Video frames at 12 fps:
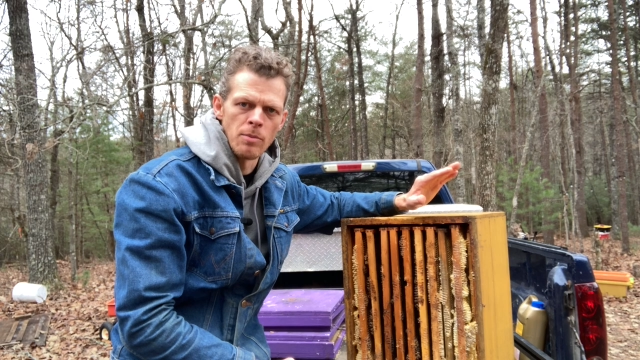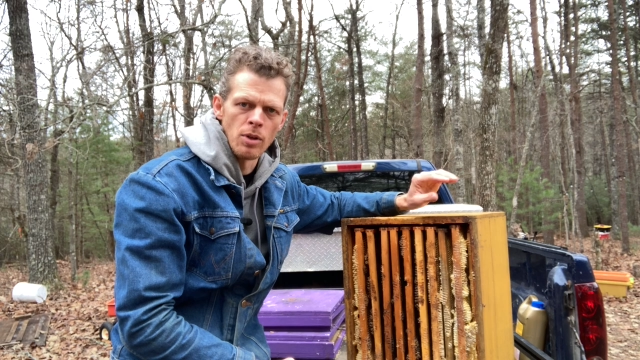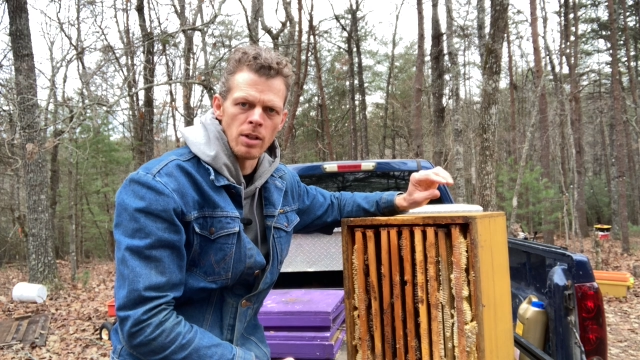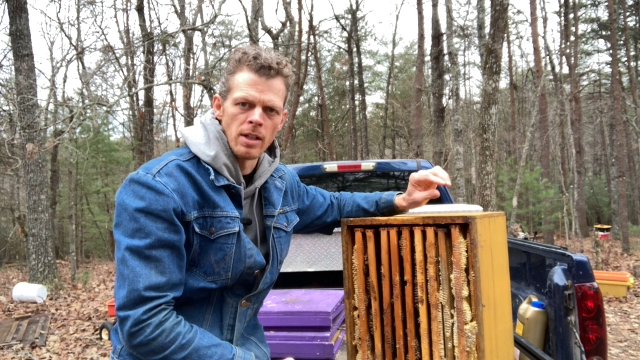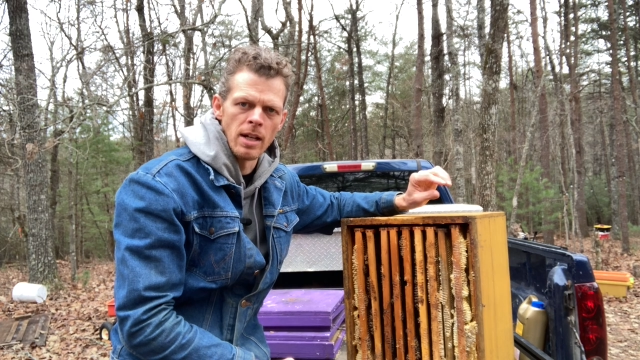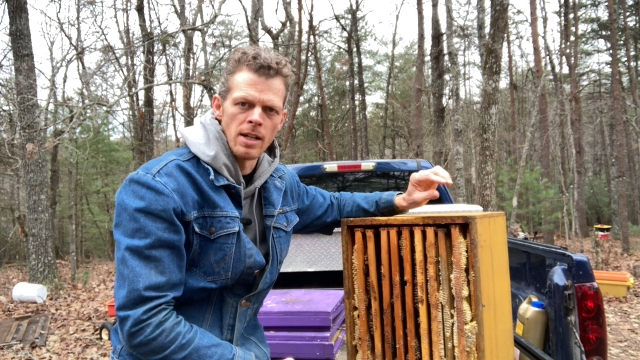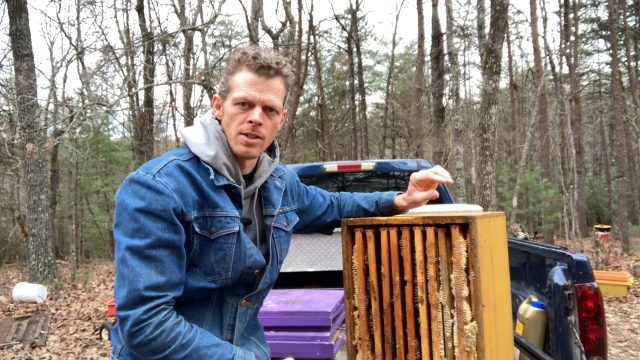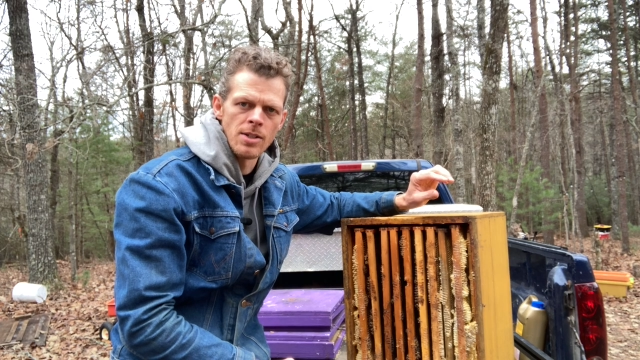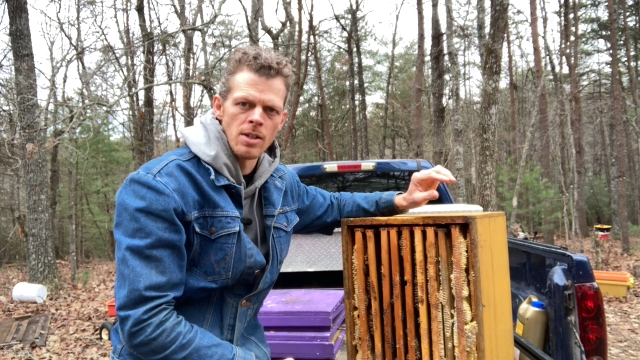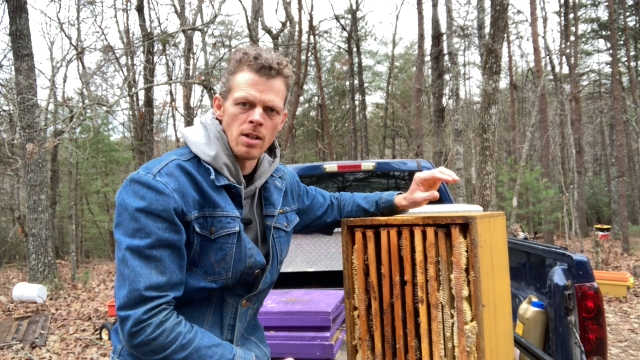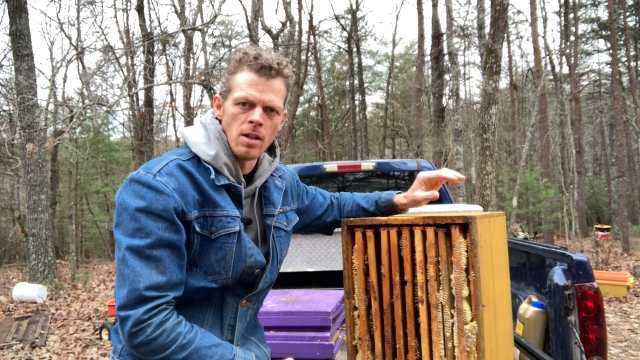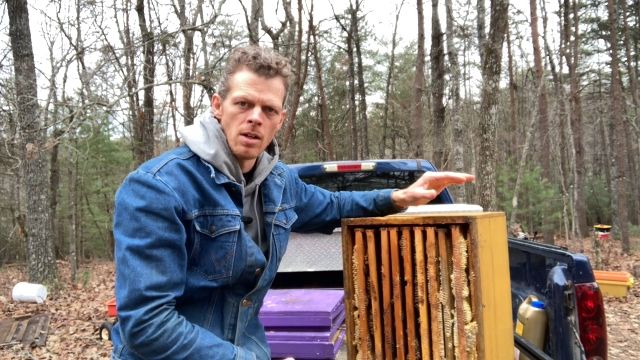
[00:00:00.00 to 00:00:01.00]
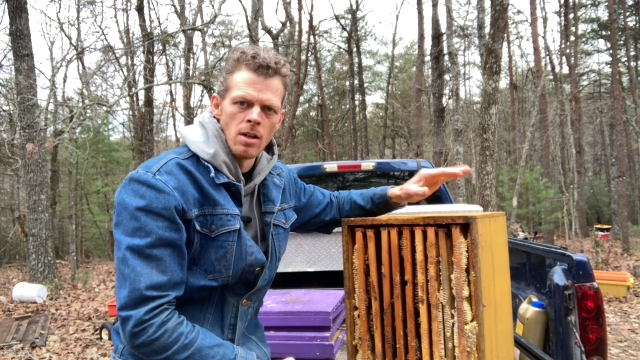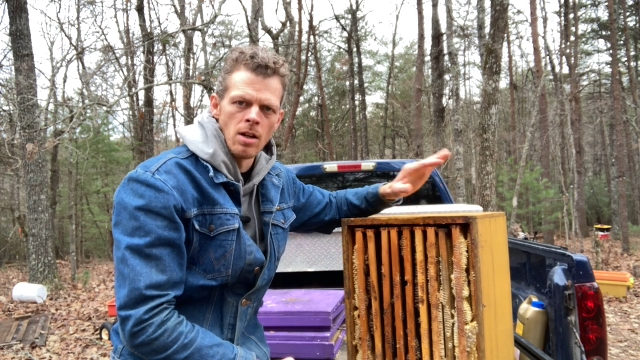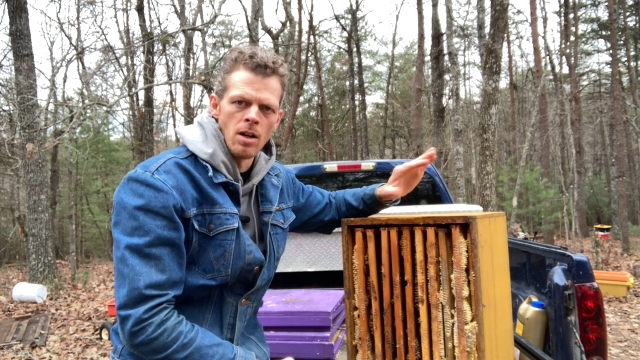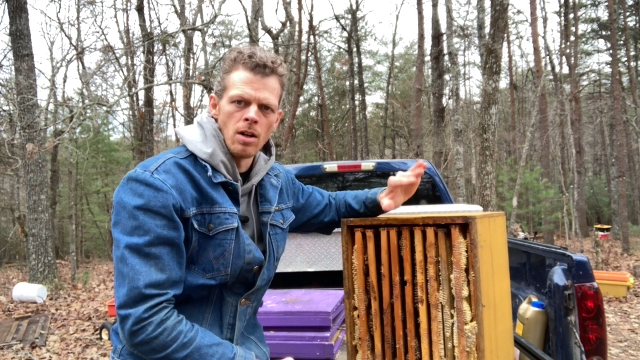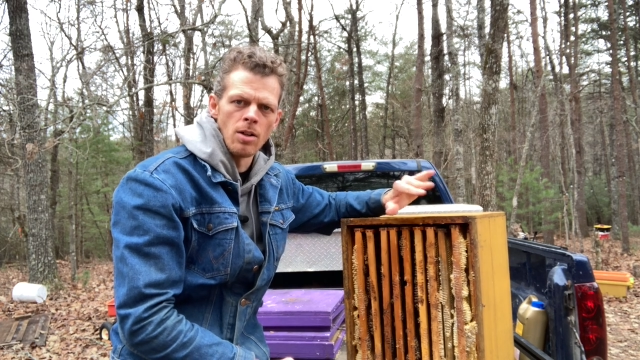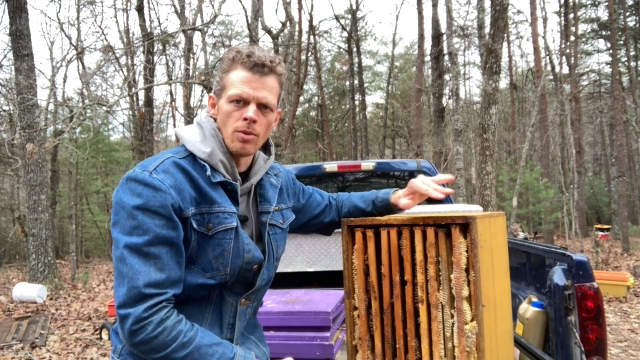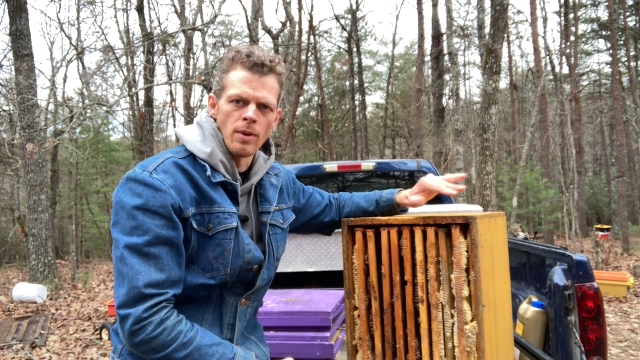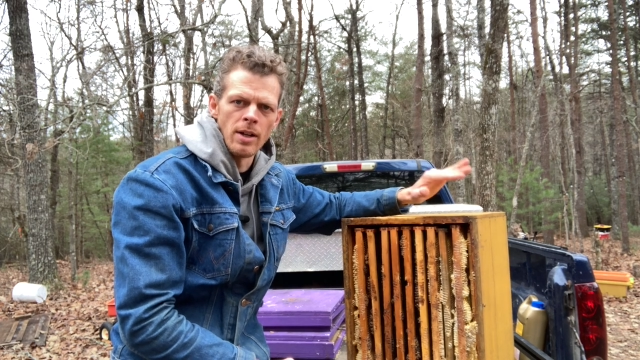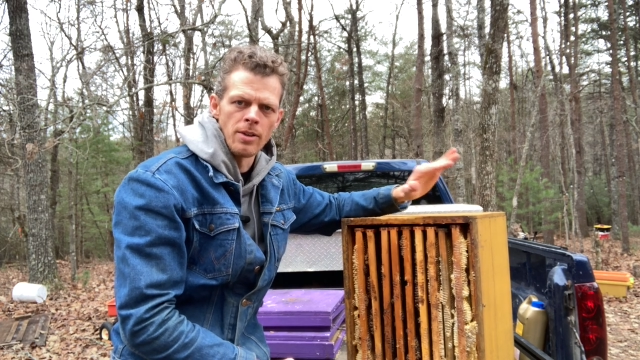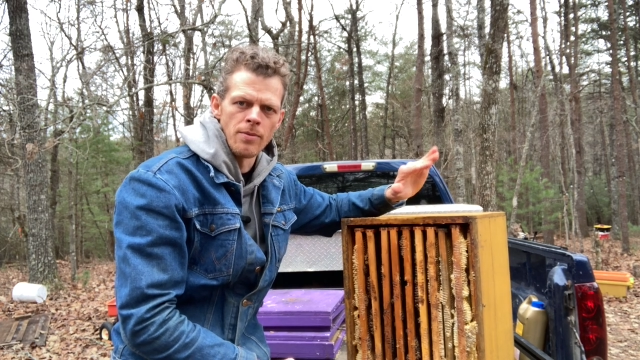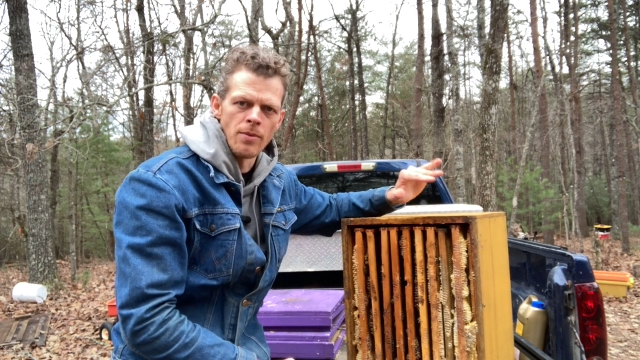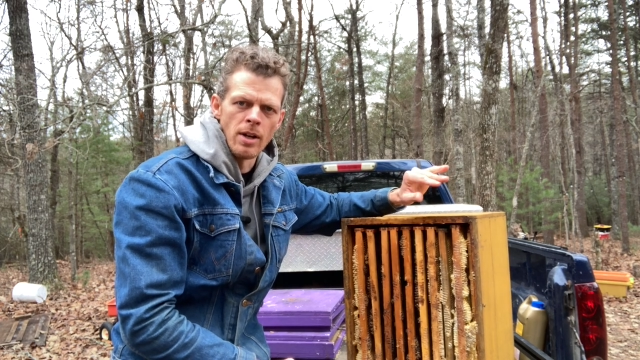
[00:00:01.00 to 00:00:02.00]
real nice all
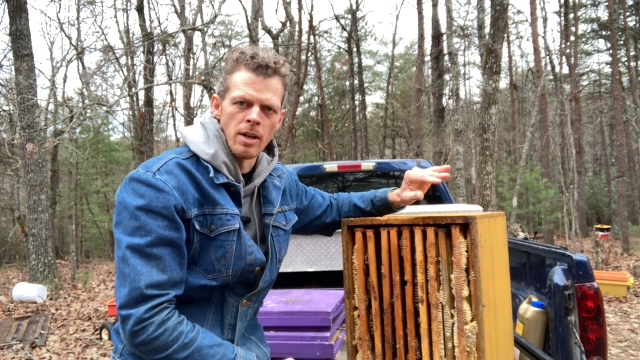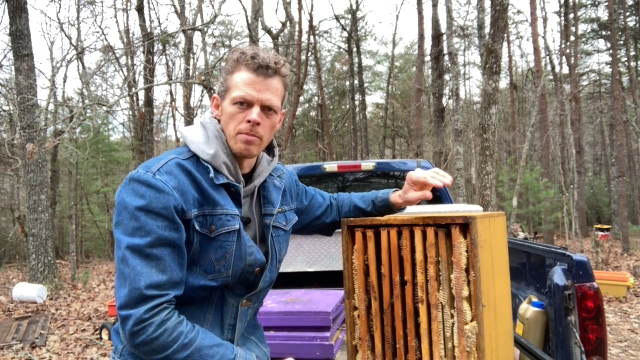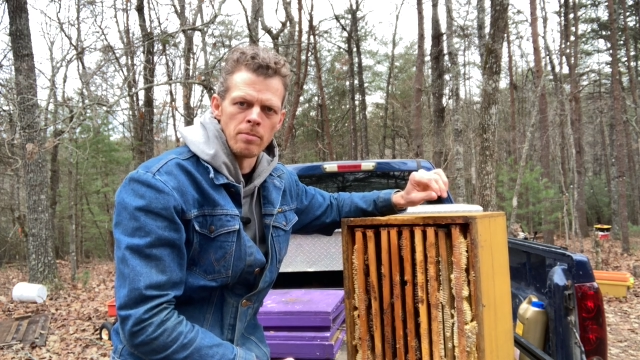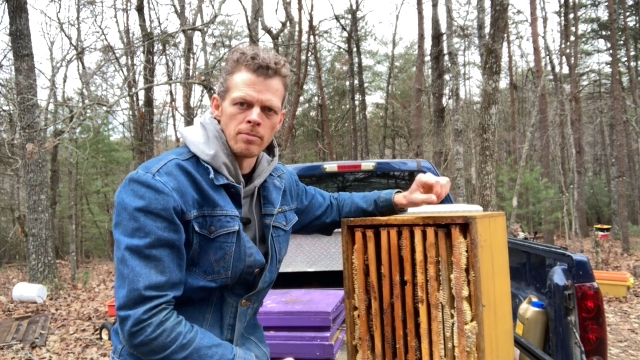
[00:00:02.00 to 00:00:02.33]
around the frame.